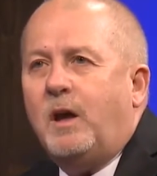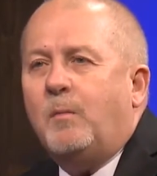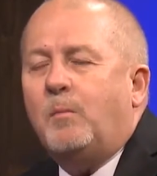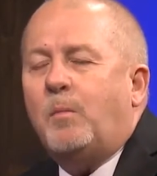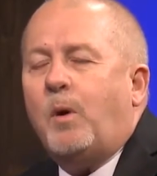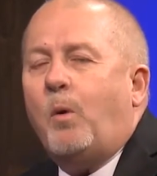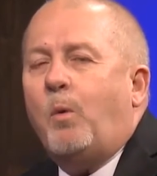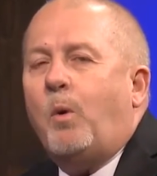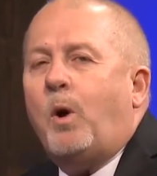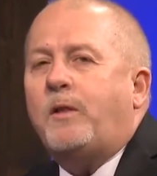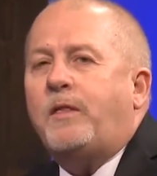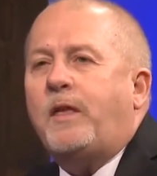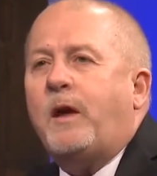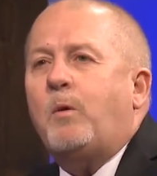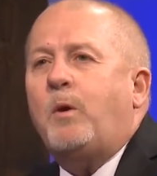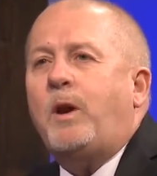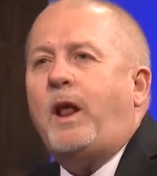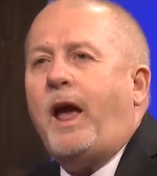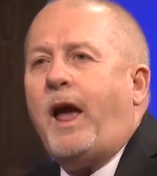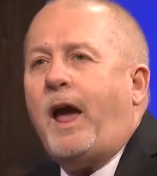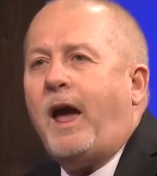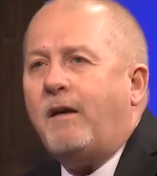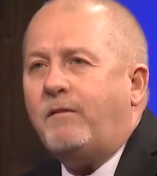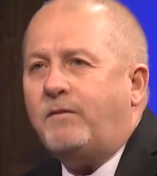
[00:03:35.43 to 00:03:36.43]
But what they would
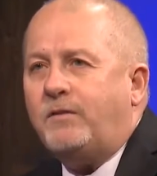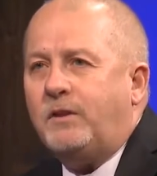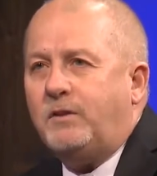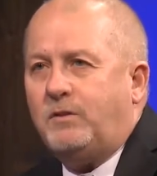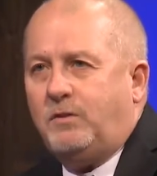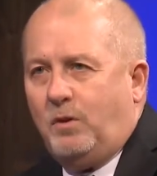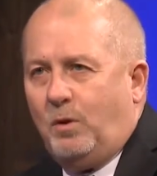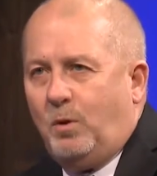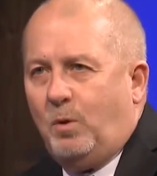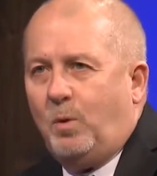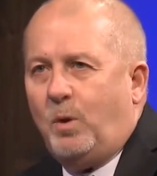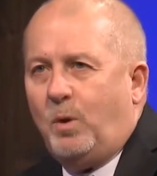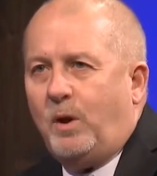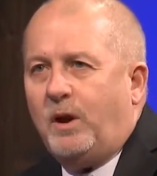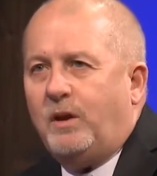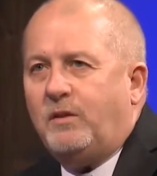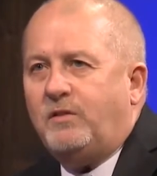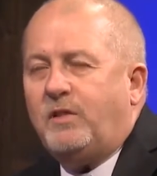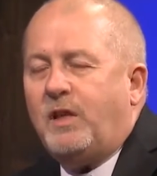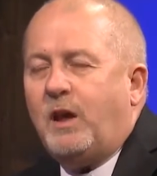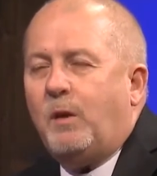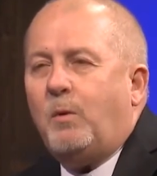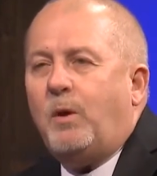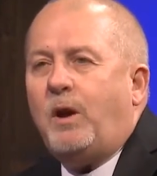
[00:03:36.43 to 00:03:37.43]
have to do is
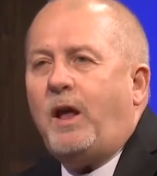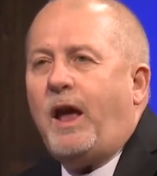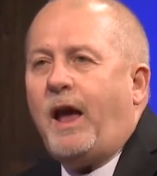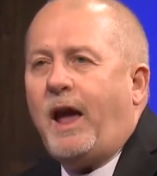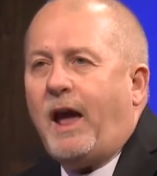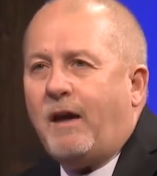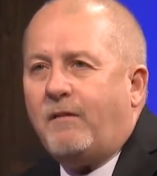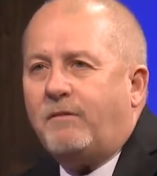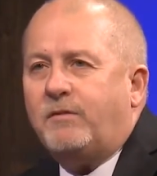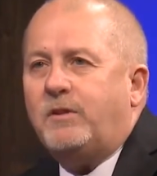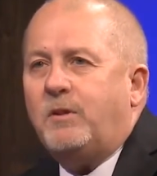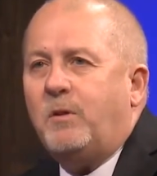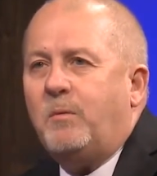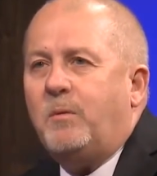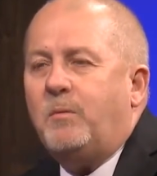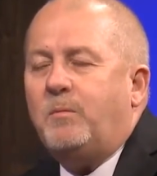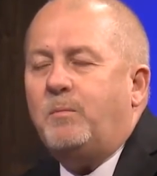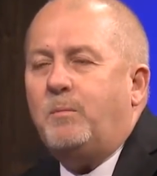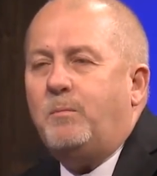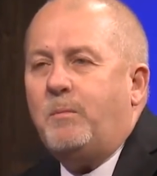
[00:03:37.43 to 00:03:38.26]
they would have to